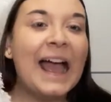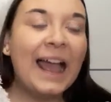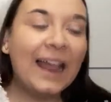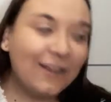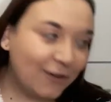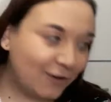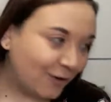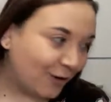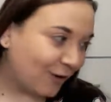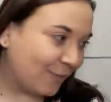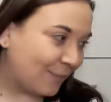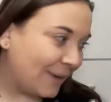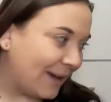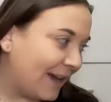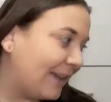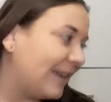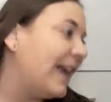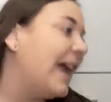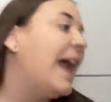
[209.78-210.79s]
And a dog
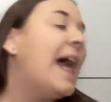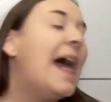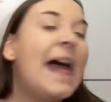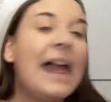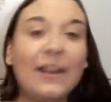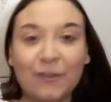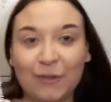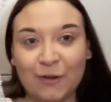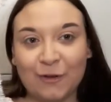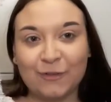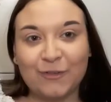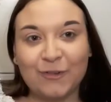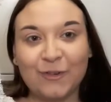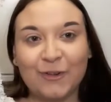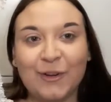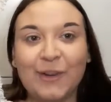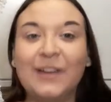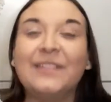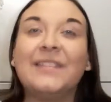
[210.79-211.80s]
bed, and dog
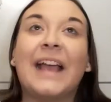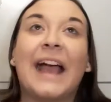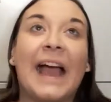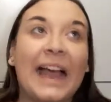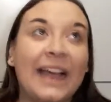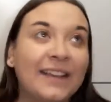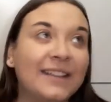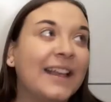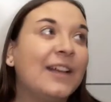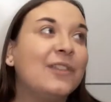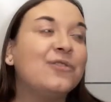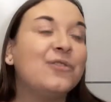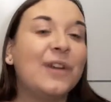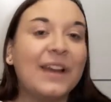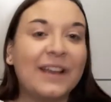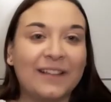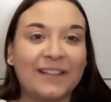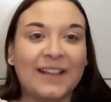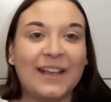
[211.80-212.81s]
toys, et
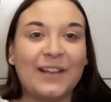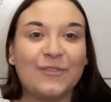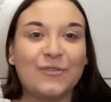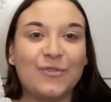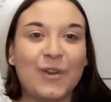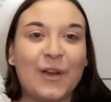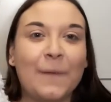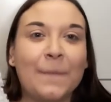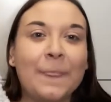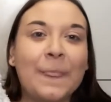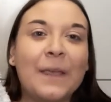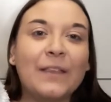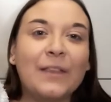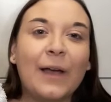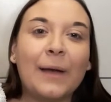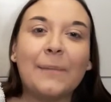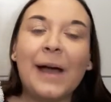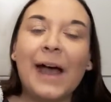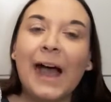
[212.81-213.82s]
cetera, et cetera.
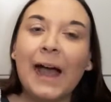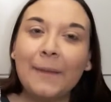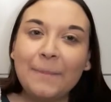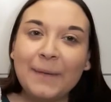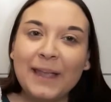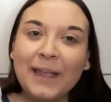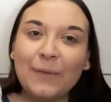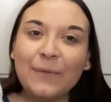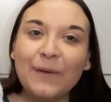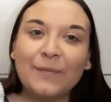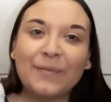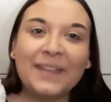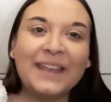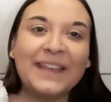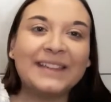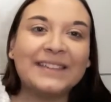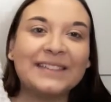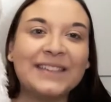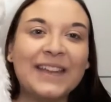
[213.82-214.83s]
So I'm happy with
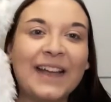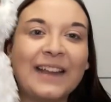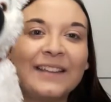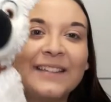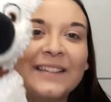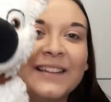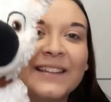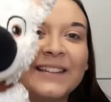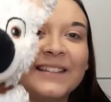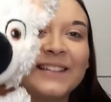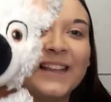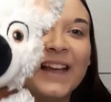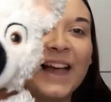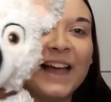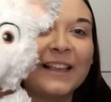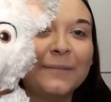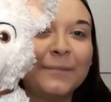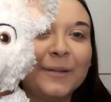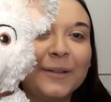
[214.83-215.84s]
the standard
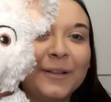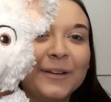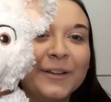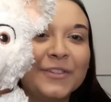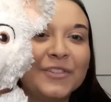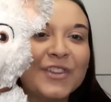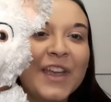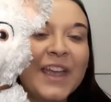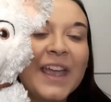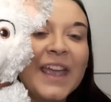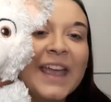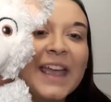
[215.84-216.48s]
size plush.